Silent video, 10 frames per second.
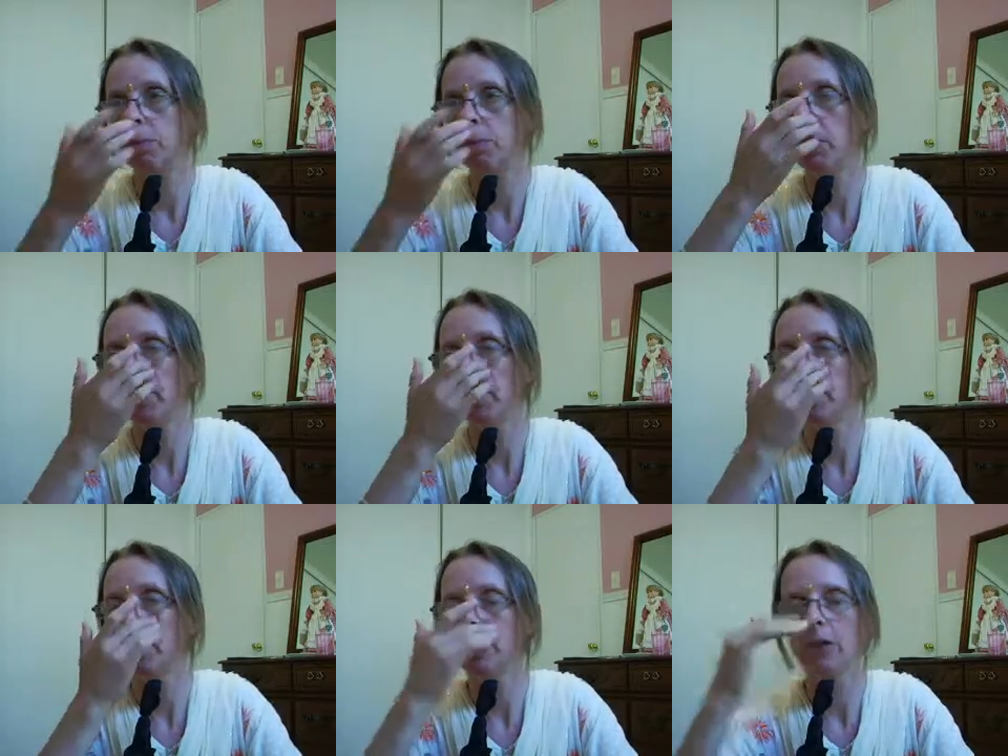and
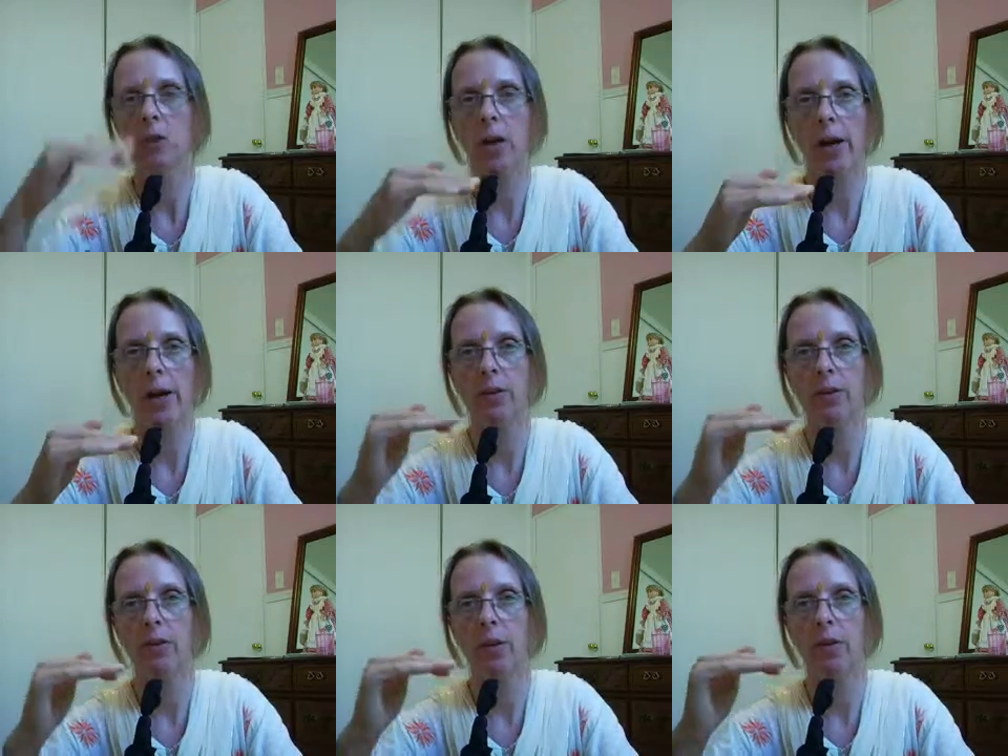the little guys
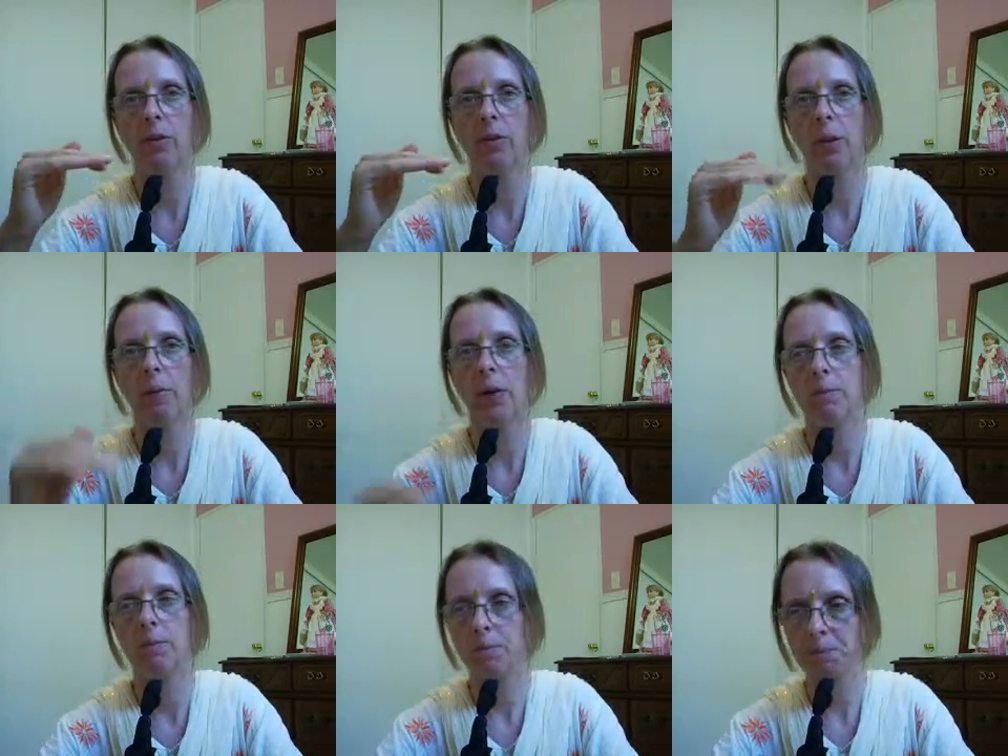started to come up.
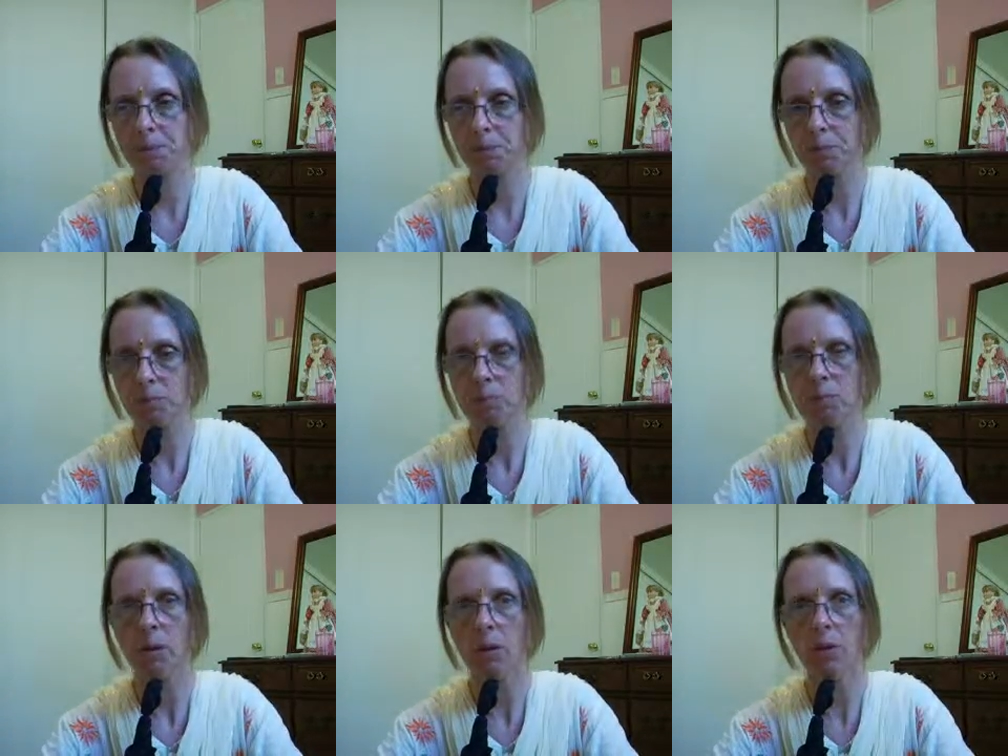
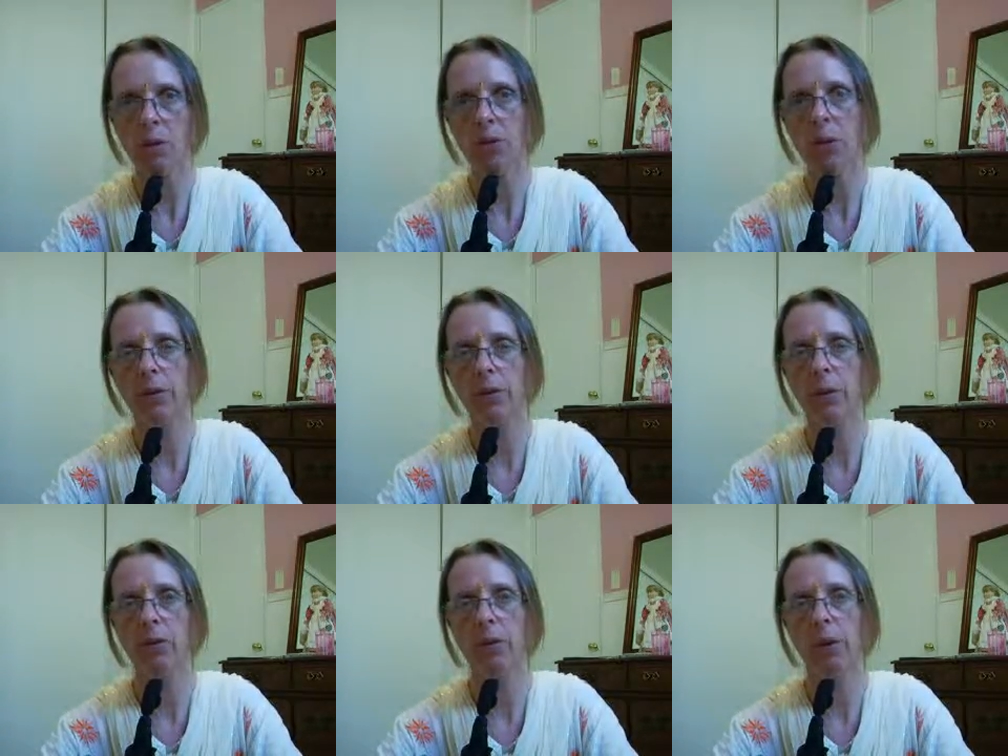They started to
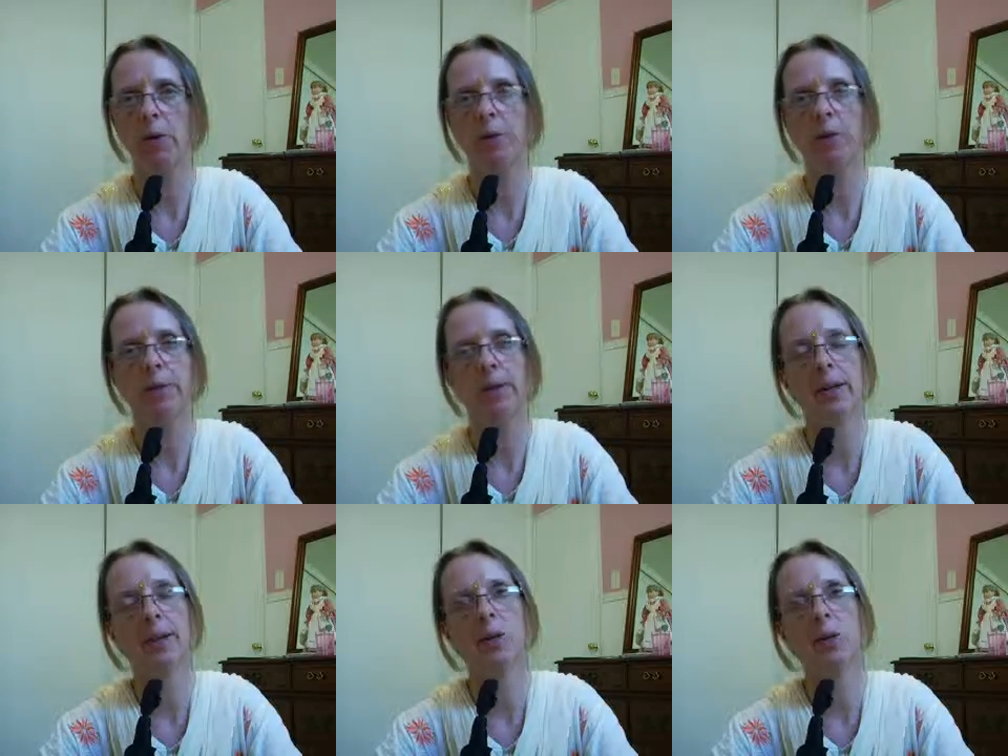get too powerful, and they
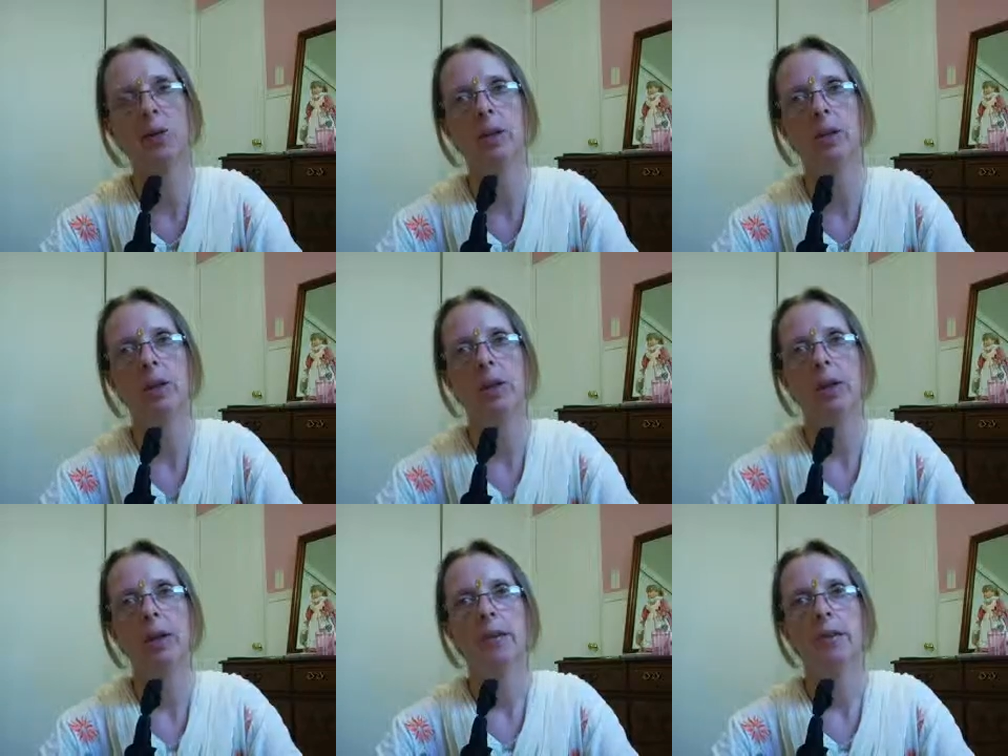didn't really,
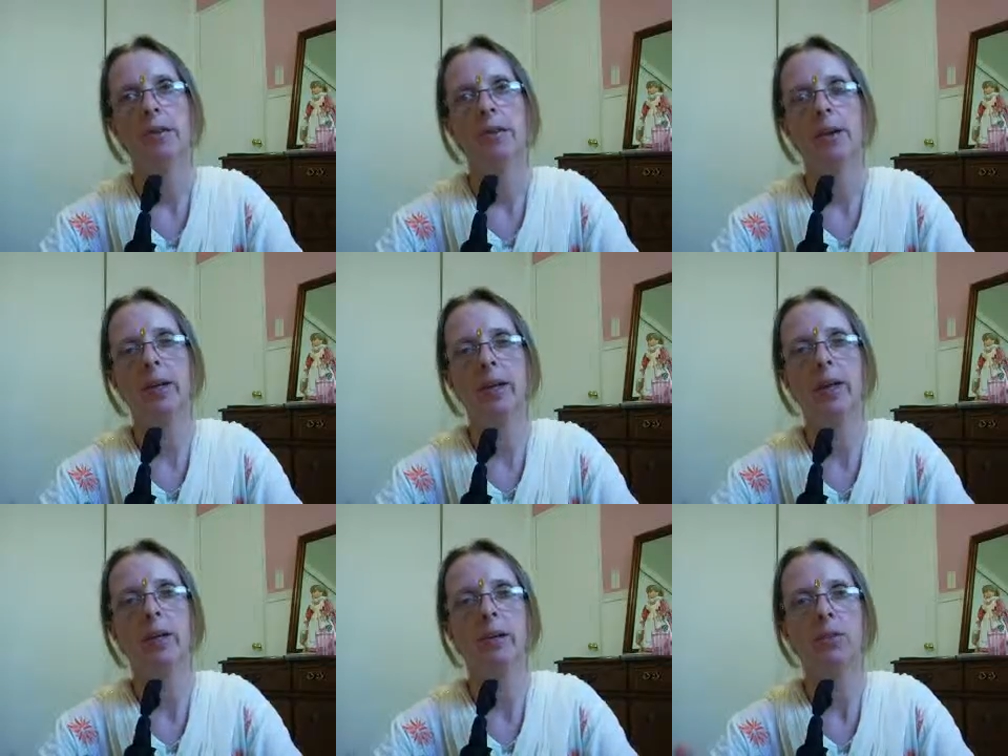the
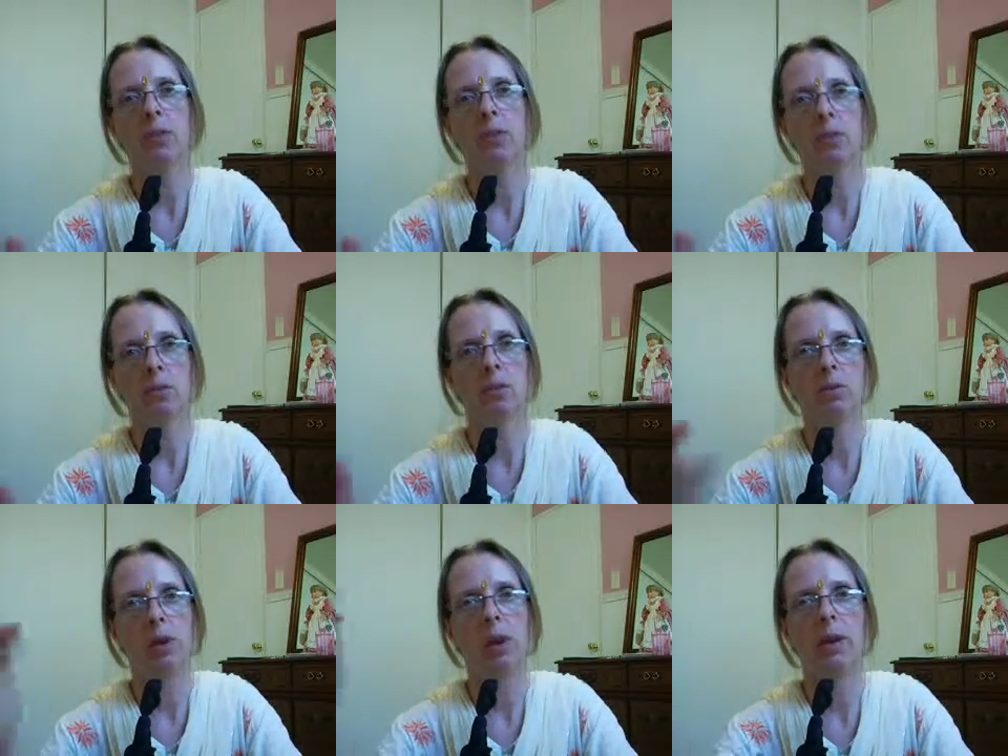kings, the
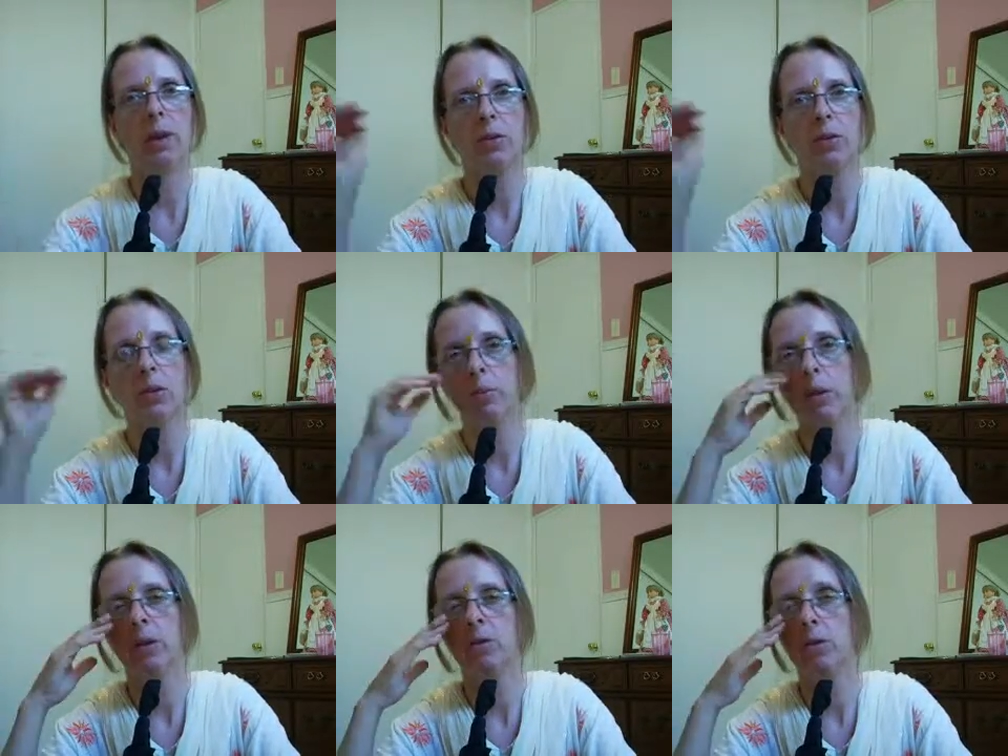monarchs couldn't
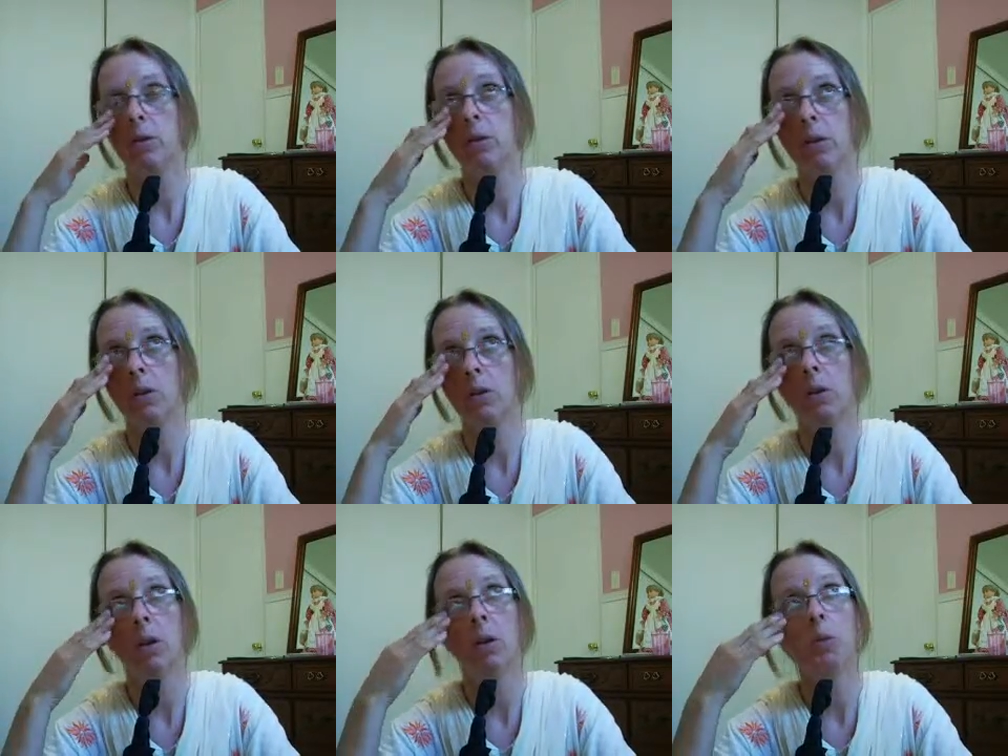be in
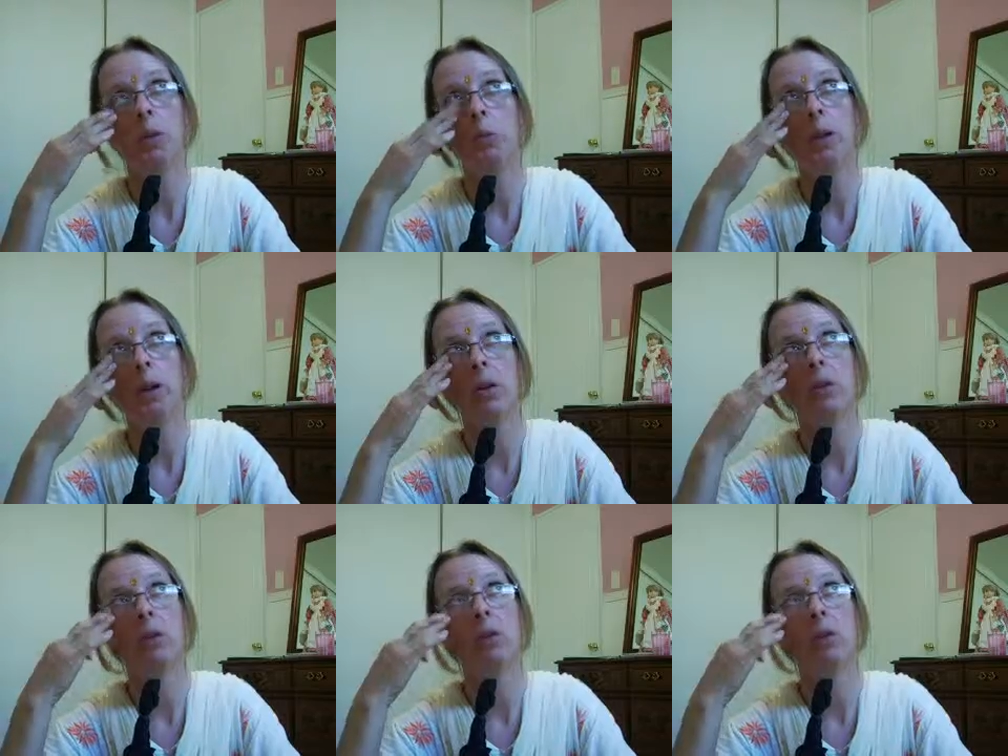control anymore, because